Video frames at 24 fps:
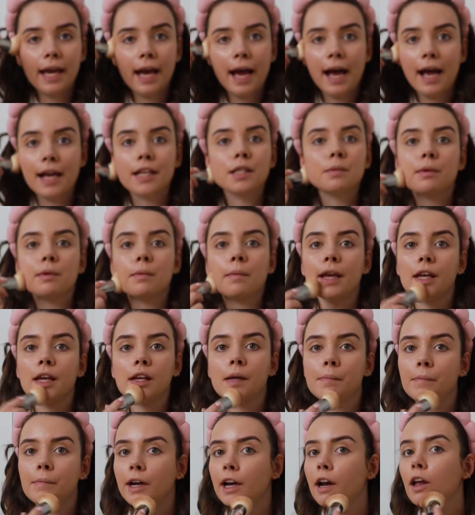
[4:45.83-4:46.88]
it has been
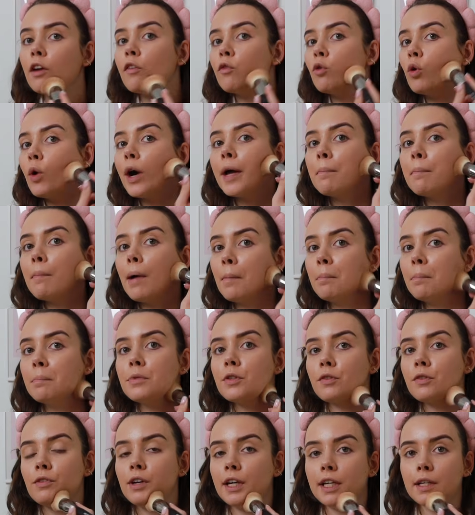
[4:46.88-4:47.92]
making my like forehead
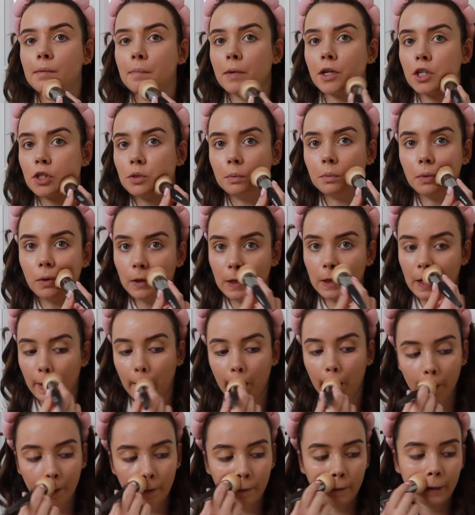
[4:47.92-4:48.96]
bumps really much
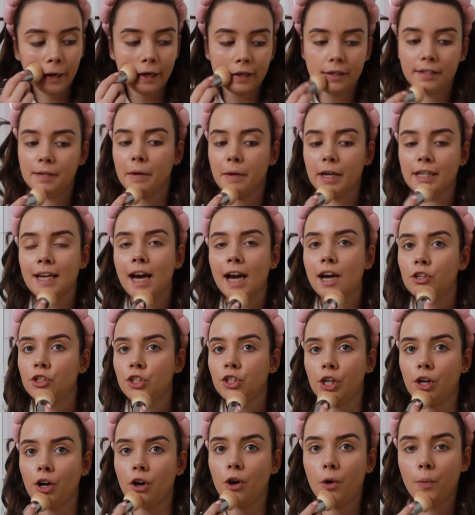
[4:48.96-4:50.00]
smaller and my
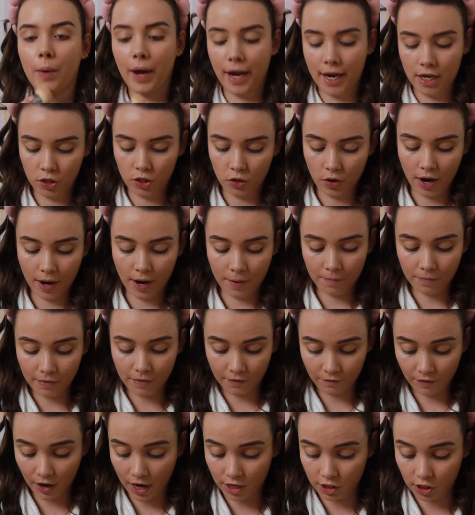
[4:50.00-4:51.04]
texture go away, so I'm
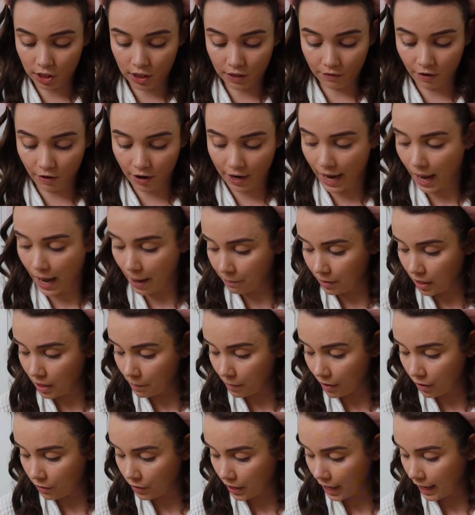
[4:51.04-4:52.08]
actually very happy
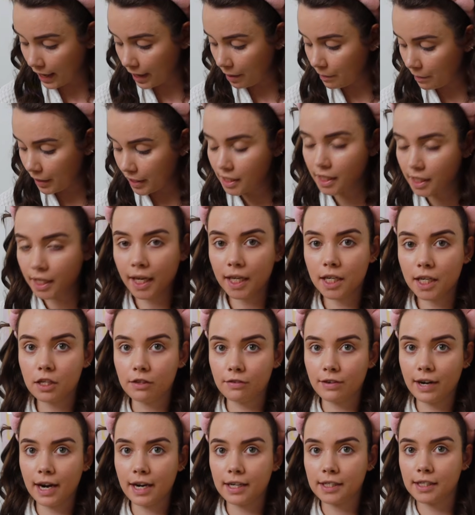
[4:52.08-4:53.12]
about how my skin
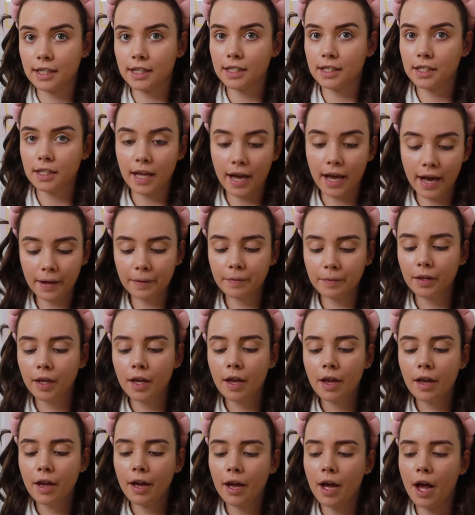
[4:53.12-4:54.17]
is reacting to that.
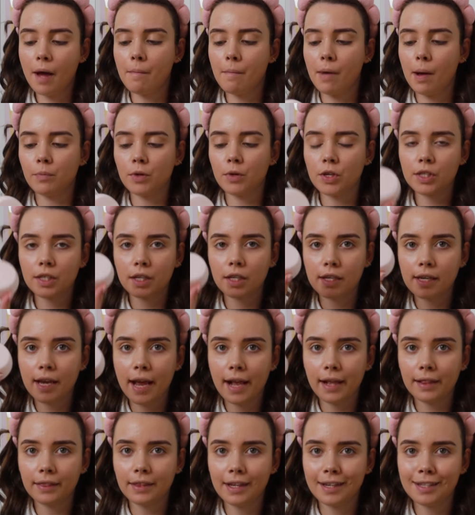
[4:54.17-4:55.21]
I'm just going to
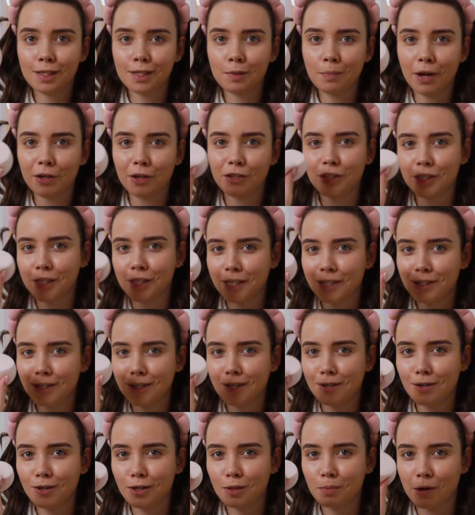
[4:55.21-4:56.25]
take this sponge. It's
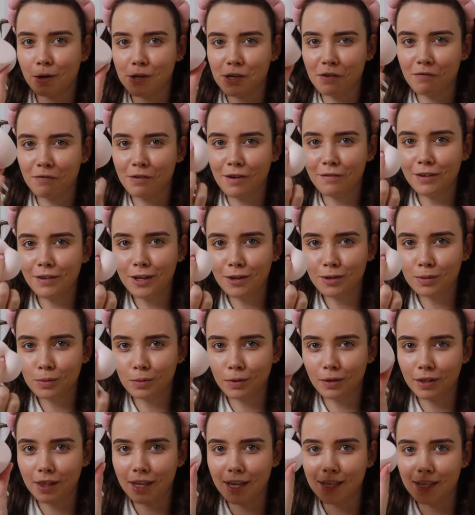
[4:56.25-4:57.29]
actually a new sponge, I've never used
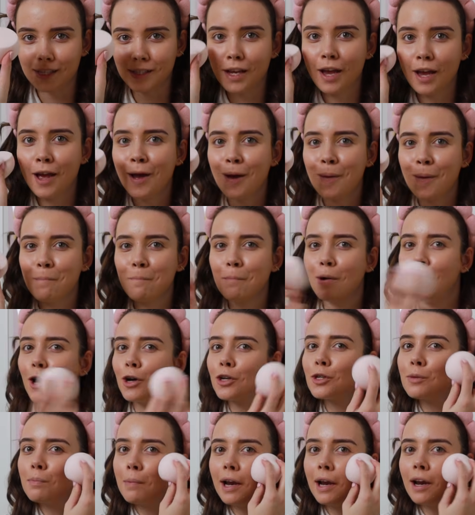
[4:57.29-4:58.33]
one of these
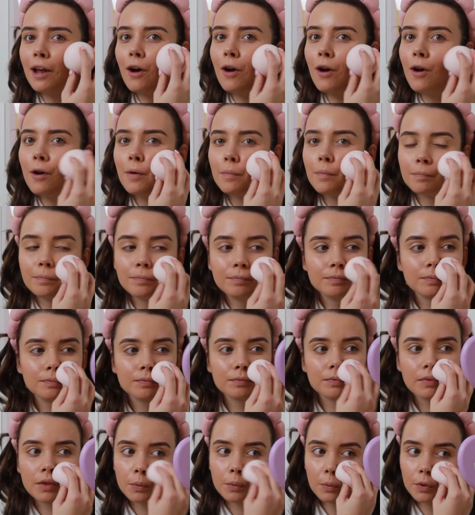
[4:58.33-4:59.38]
marshmallow
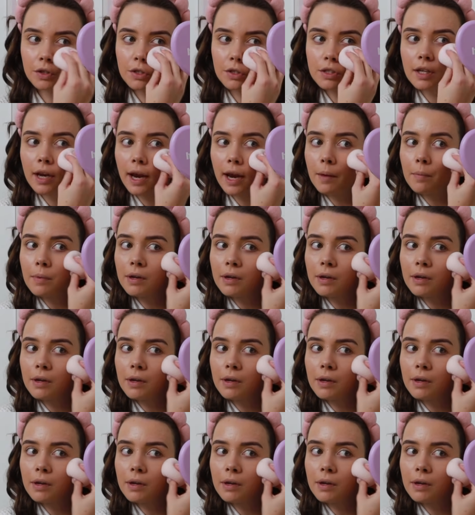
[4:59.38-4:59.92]
on display,